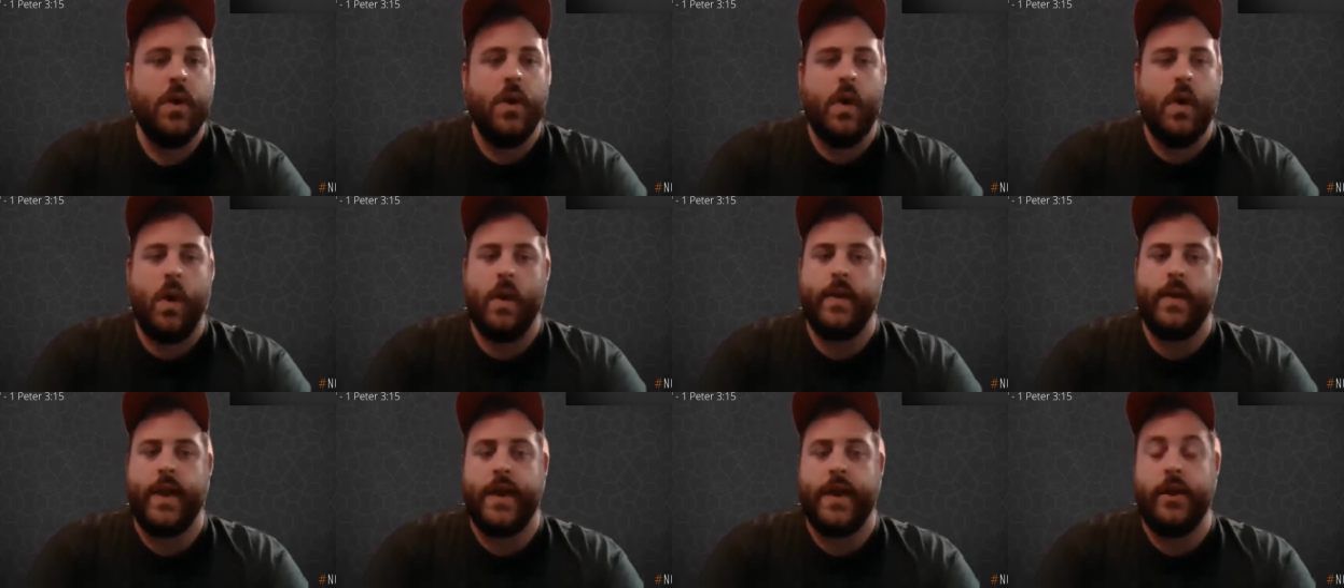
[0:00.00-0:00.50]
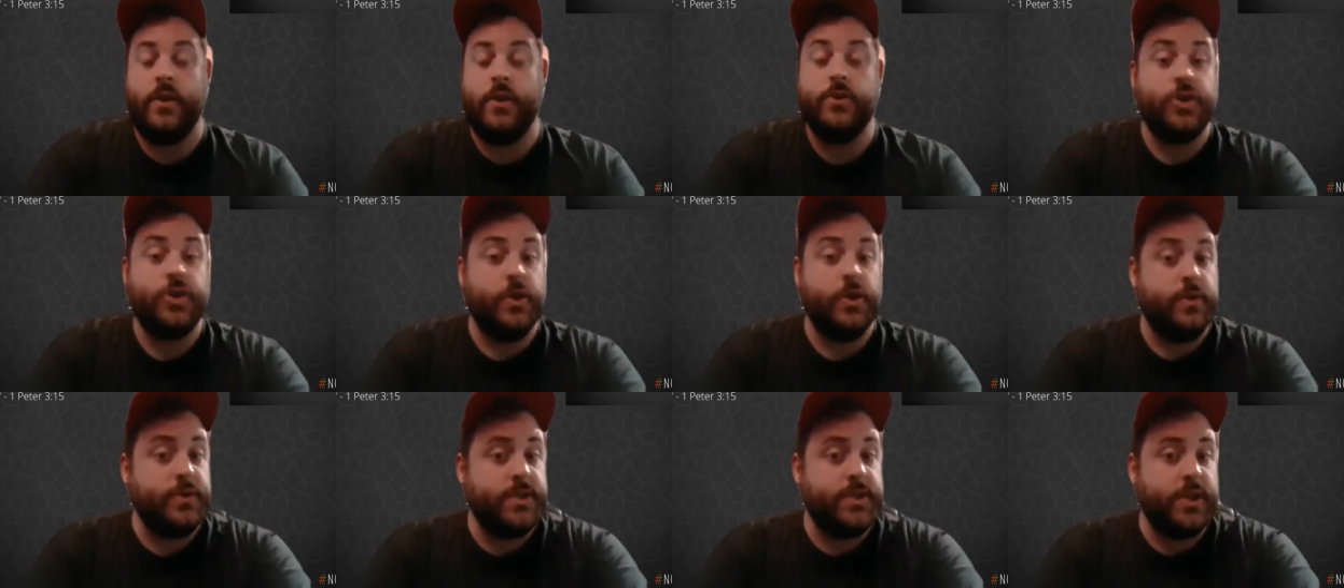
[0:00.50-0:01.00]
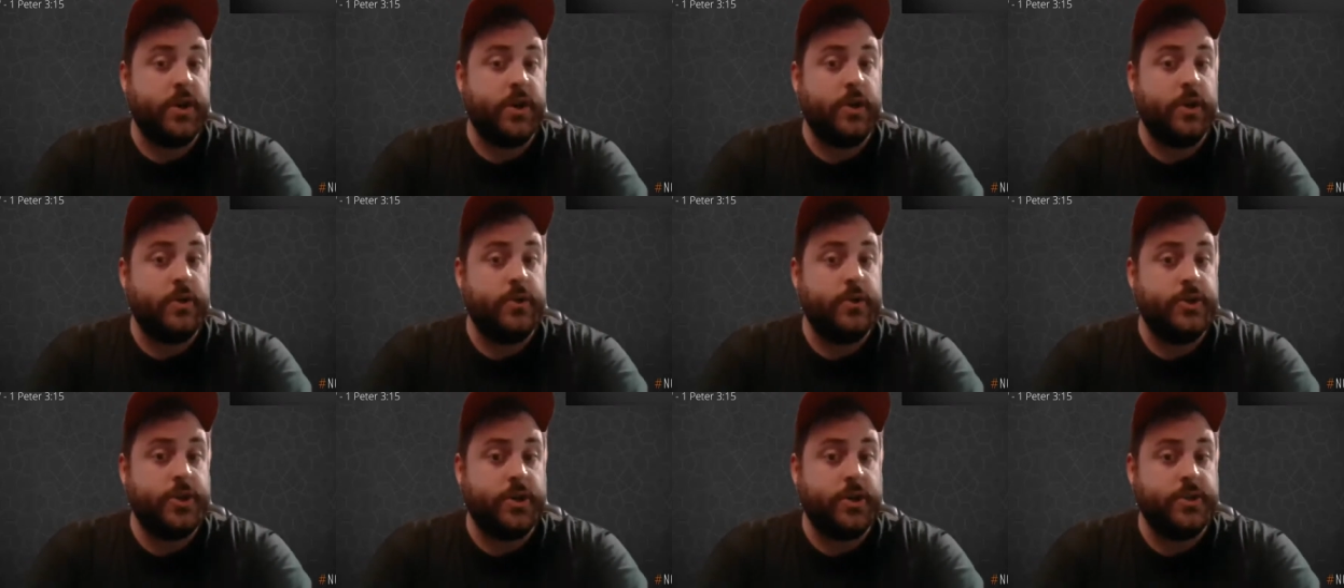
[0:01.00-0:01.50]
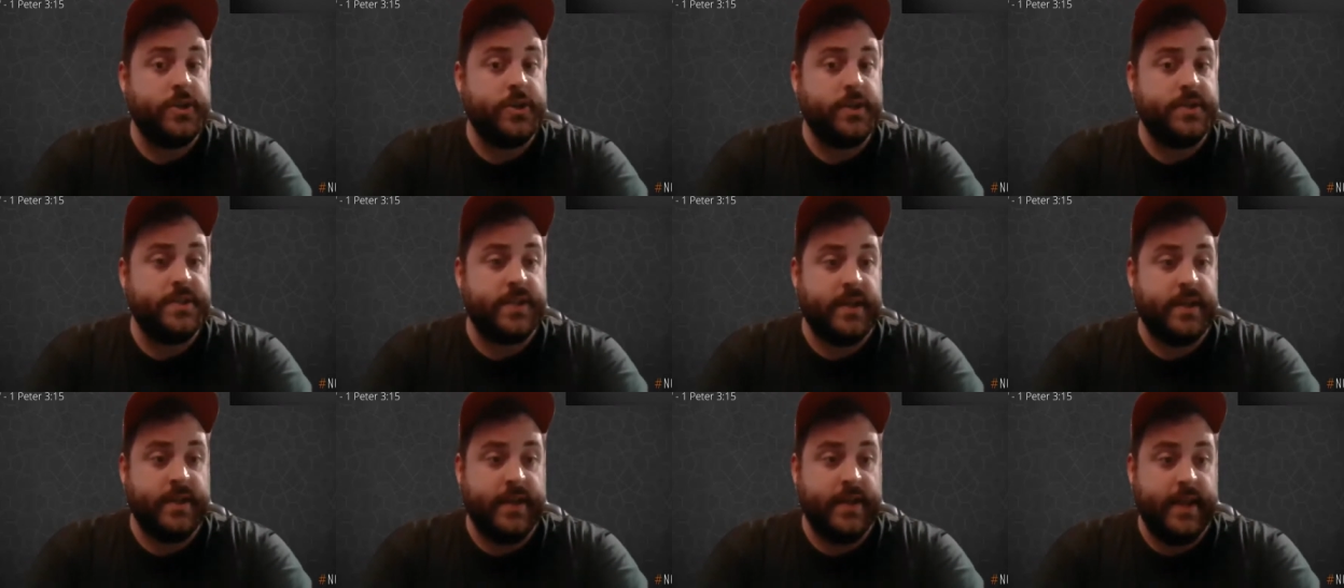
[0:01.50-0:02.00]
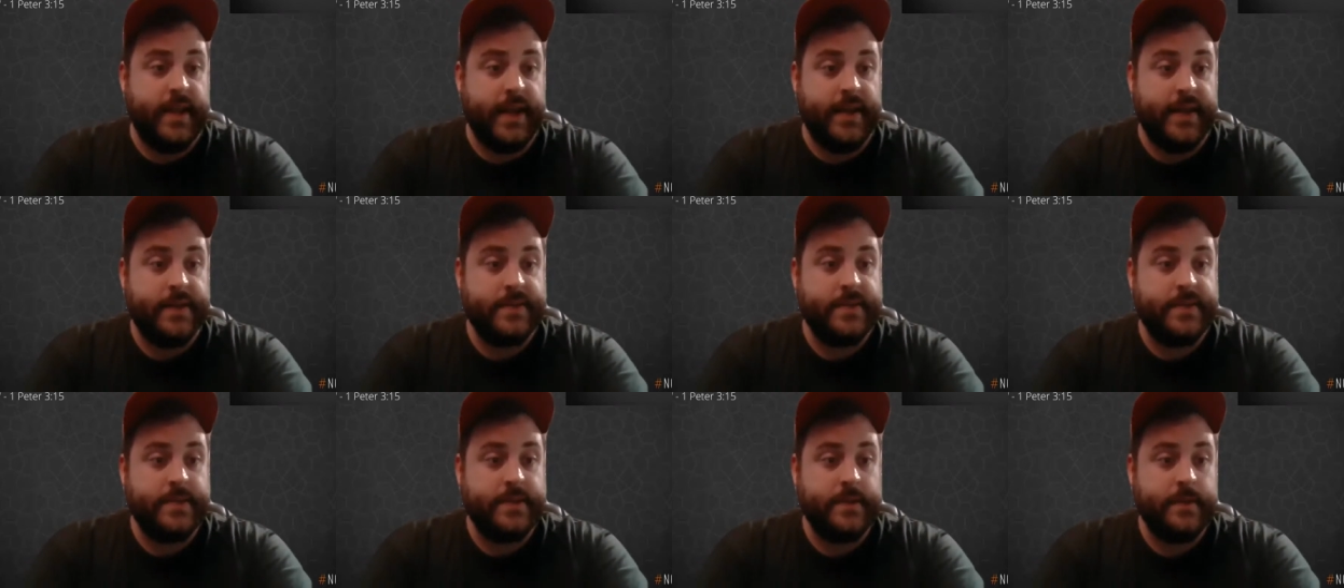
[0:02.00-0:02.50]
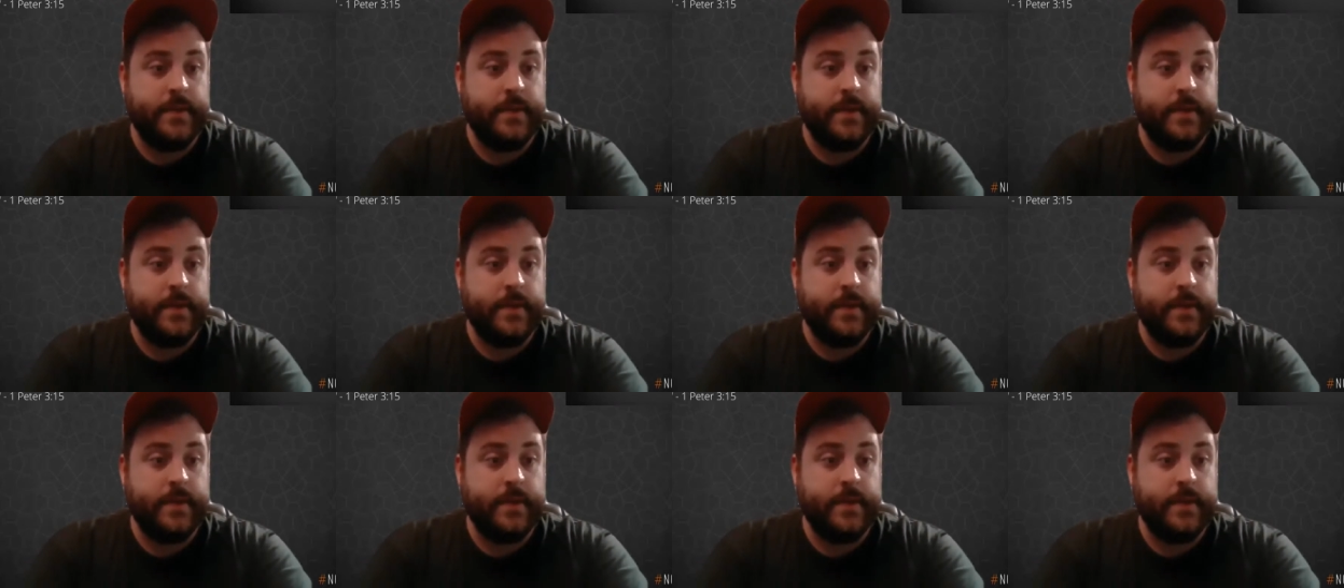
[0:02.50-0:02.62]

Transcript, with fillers: are that you chose to go to church on Sundays.